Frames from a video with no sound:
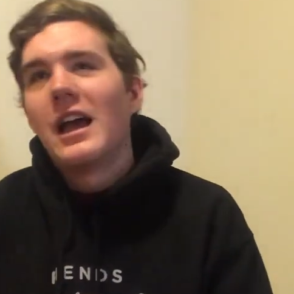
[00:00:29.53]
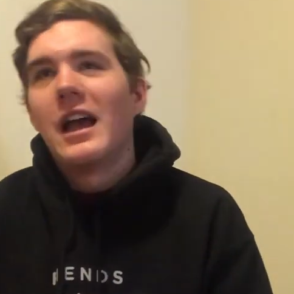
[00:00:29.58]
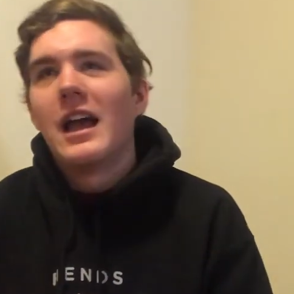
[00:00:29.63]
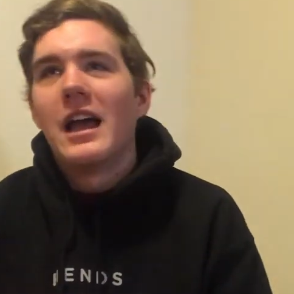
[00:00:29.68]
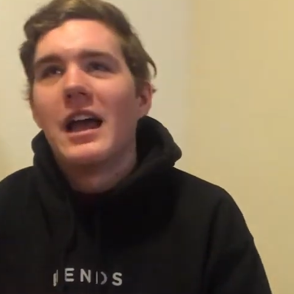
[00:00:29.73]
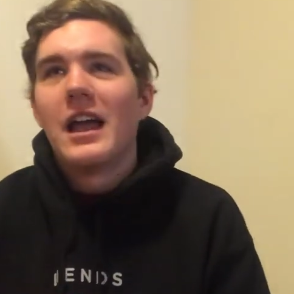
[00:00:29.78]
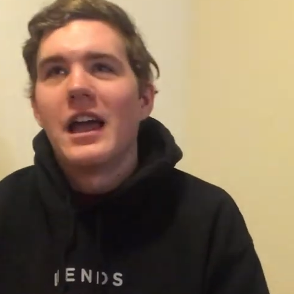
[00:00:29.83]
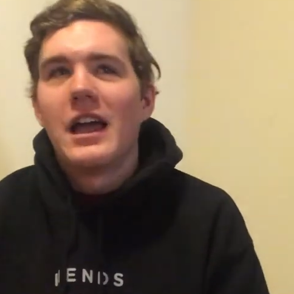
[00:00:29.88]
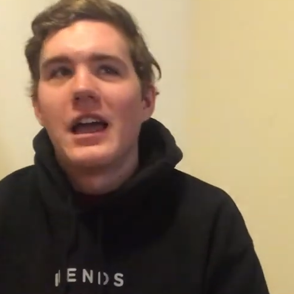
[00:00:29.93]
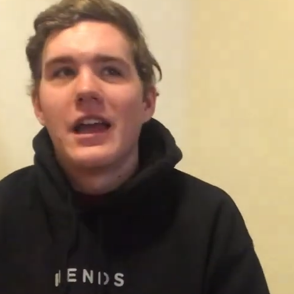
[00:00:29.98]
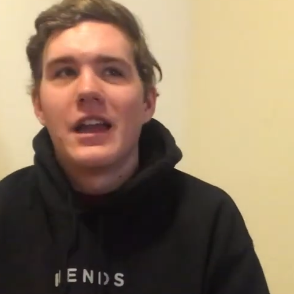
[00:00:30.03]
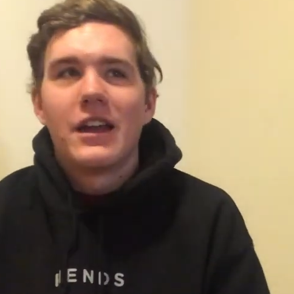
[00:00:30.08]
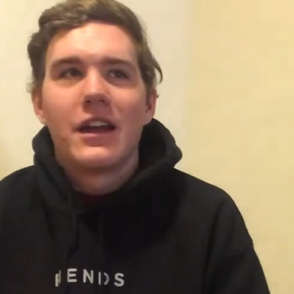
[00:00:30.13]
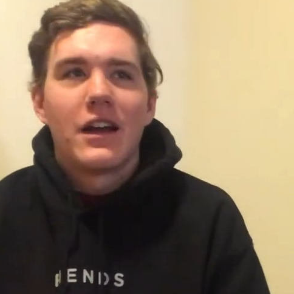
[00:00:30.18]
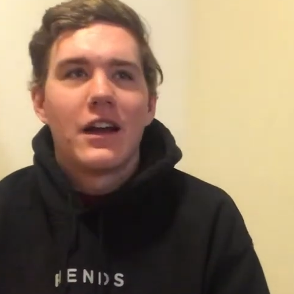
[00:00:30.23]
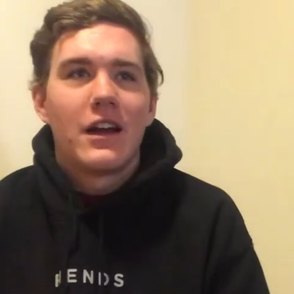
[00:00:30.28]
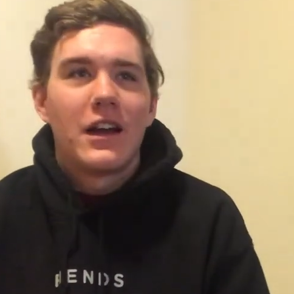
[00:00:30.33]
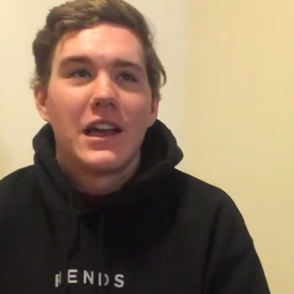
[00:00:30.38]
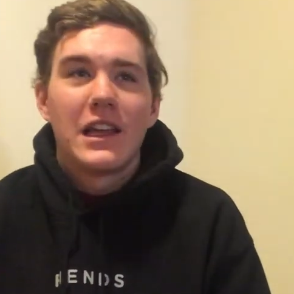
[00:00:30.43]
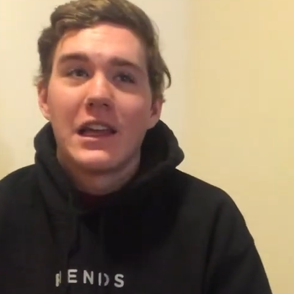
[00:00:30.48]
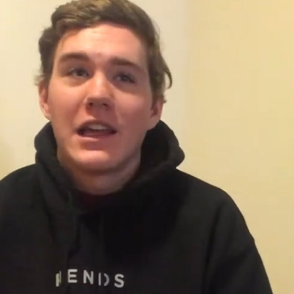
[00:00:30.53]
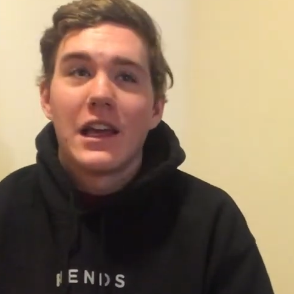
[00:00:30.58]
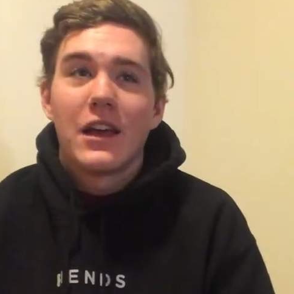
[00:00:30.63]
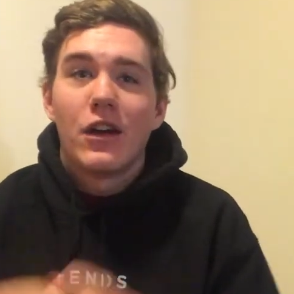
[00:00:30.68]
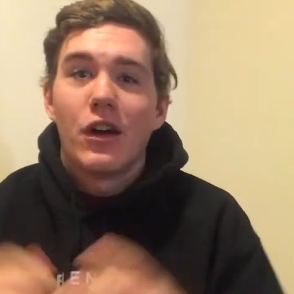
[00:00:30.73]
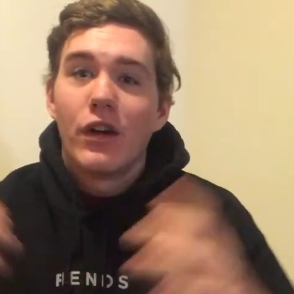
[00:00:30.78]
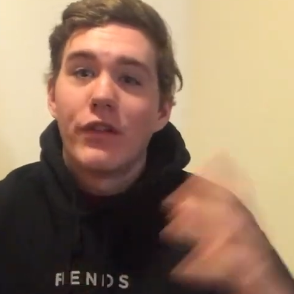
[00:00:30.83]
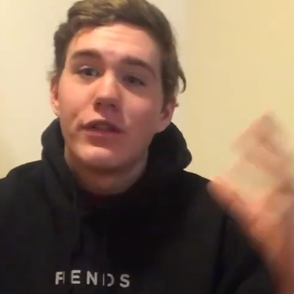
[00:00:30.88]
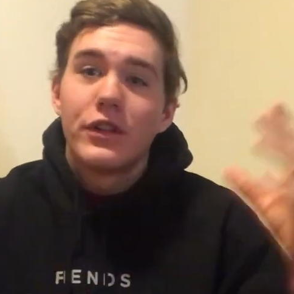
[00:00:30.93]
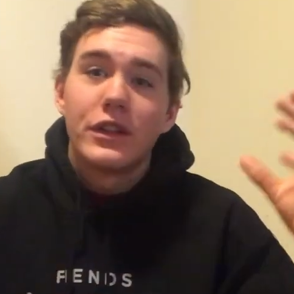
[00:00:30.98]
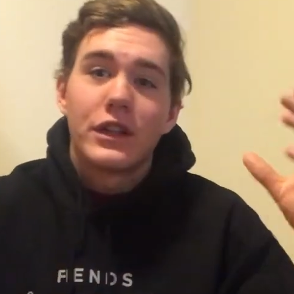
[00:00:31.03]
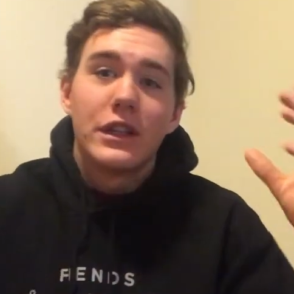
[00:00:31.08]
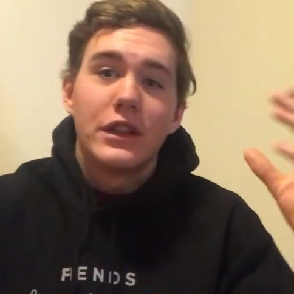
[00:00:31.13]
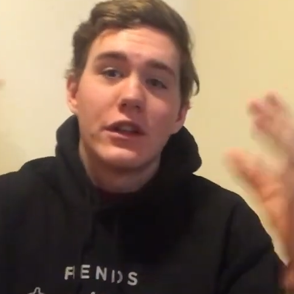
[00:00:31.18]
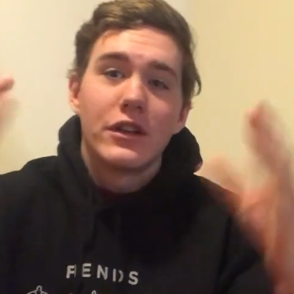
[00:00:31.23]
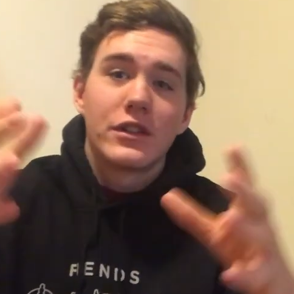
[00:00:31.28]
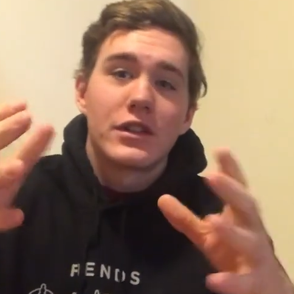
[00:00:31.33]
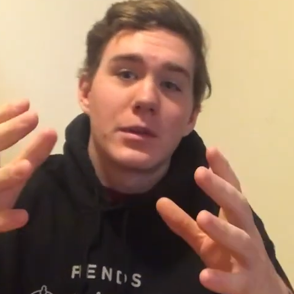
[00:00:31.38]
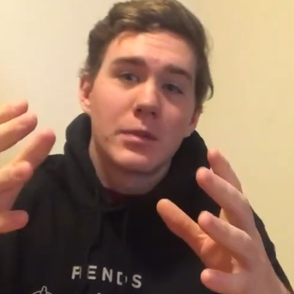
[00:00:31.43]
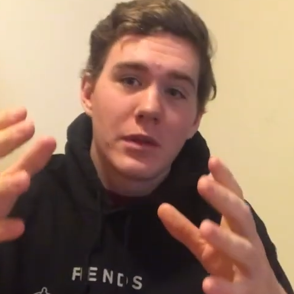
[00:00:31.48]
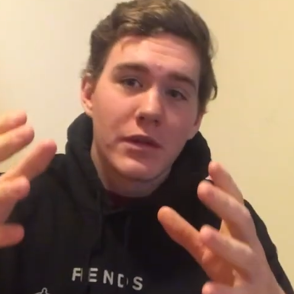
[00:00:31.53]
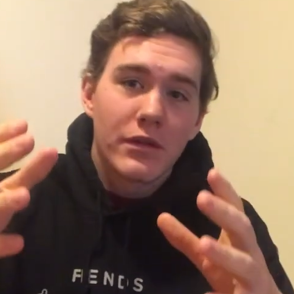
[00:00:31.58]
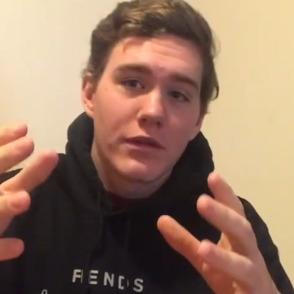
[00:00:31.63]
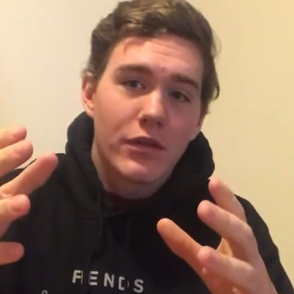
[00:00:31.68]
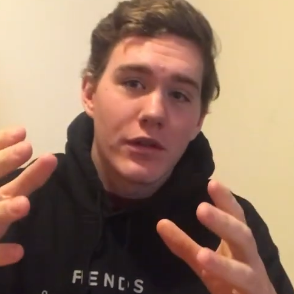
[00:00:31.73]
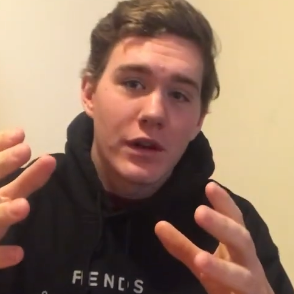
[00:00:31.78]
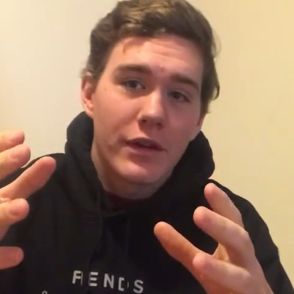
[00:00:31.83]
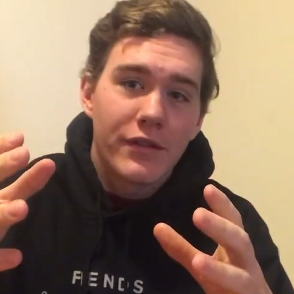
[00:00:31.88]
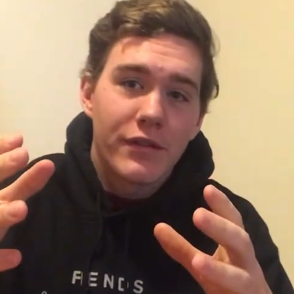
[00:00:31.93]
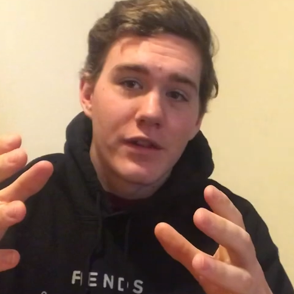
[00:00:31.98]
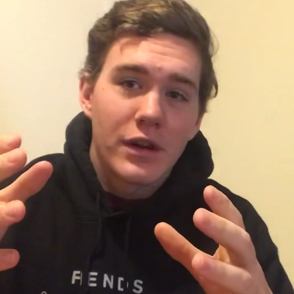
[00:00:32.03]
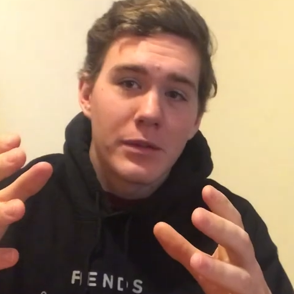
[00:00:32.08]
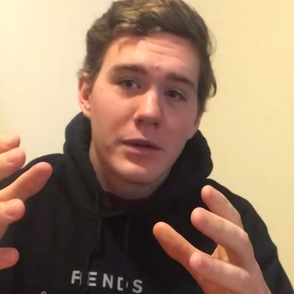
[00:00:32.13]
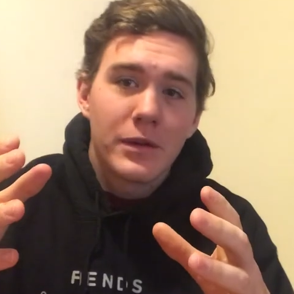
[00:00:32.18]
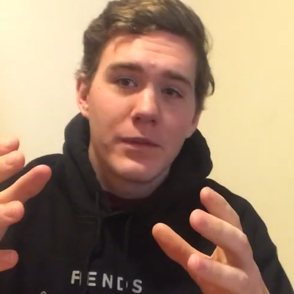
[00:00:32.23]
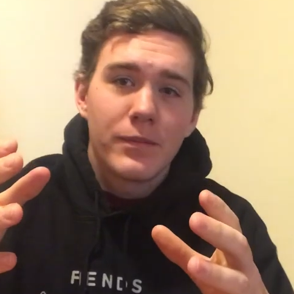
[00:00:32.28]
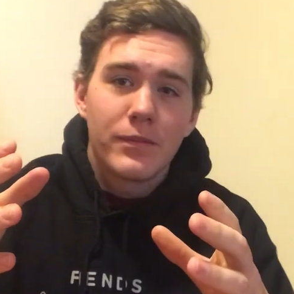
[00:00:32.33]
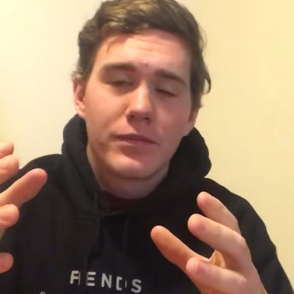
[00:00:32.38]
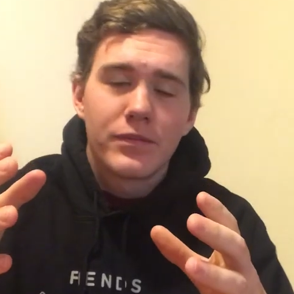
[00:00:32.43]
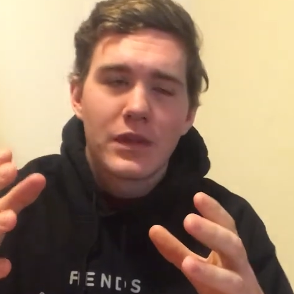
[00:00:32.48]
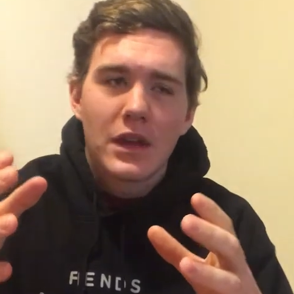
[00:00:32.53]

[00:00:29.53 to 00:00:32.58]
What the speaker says: And yeah, hopefully you can learn something from it.